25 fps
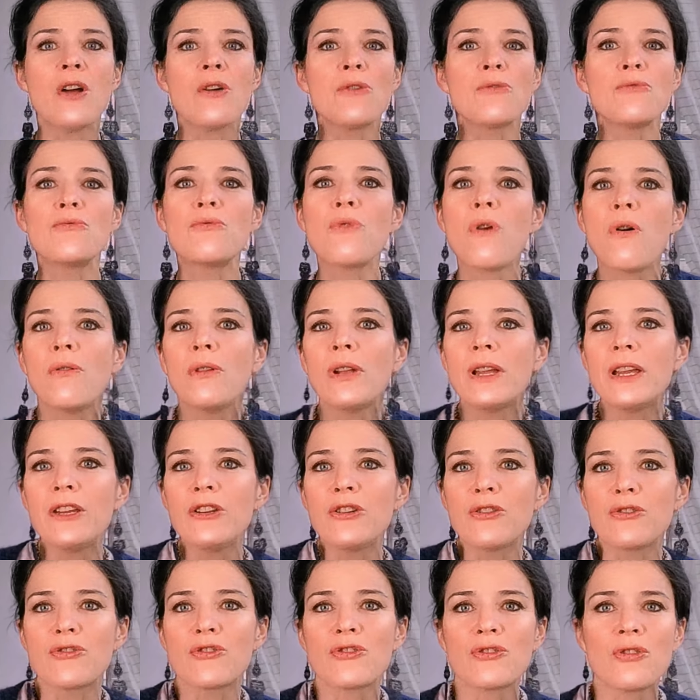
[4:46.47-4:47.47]

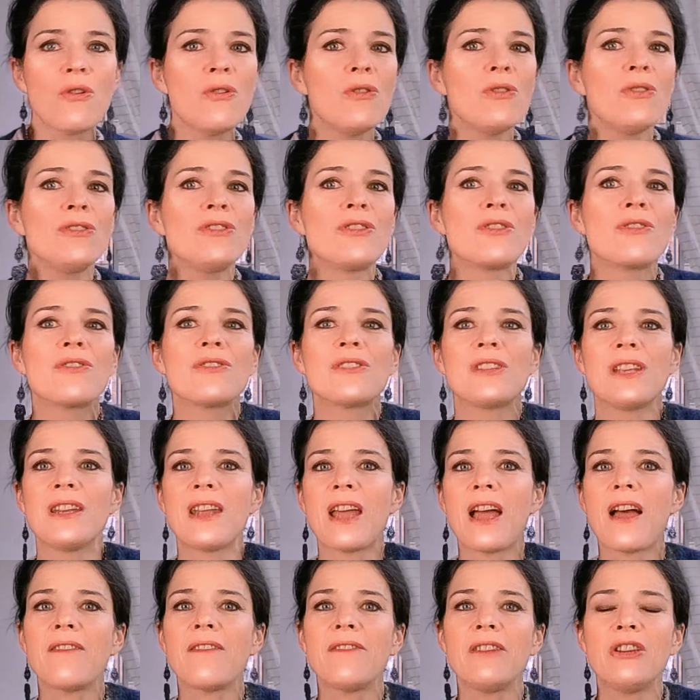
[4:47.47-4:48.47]
rolling your shoulders
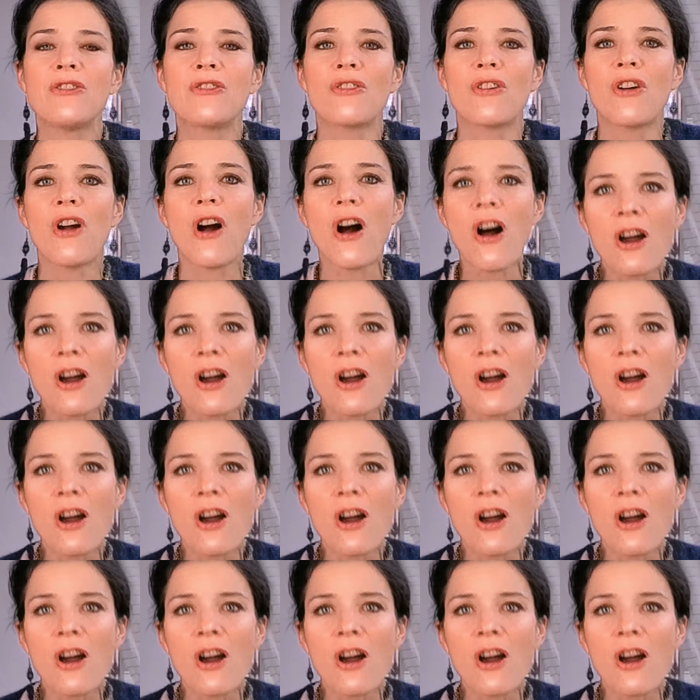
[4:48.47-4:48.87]
and having your